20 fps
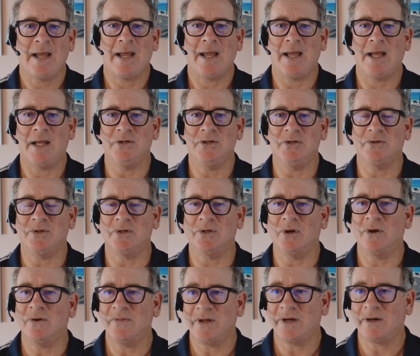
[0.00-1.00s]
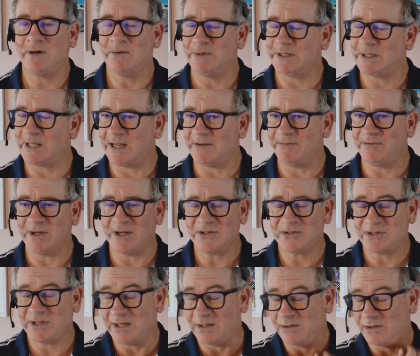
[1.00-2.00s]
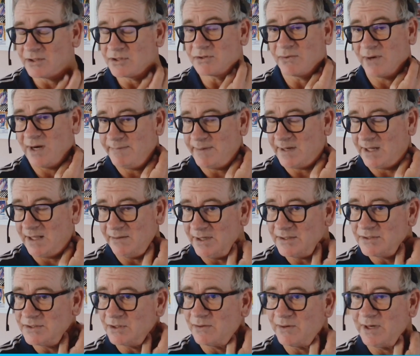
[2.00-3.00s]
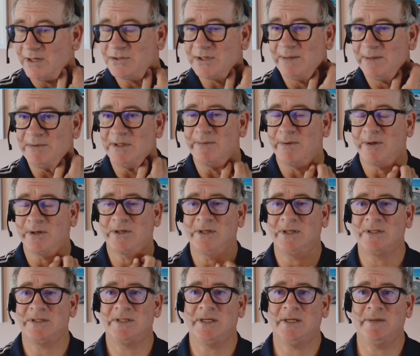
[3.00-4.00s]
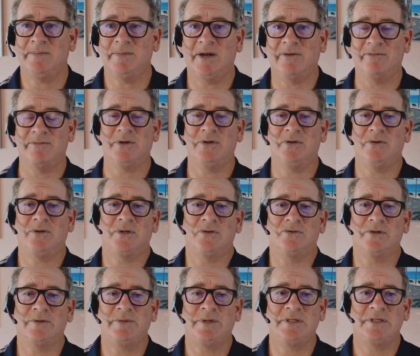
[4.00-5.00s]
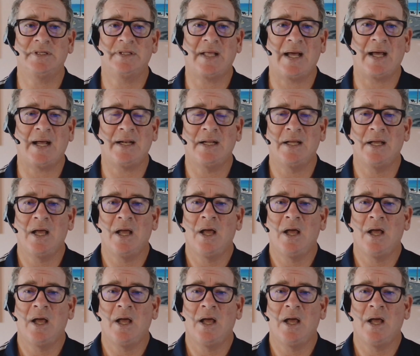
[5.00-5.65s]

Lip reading: And you can go there. It went live yesterday. It looks great, by the way. So great job to the marketing team and everybody who contributed to that.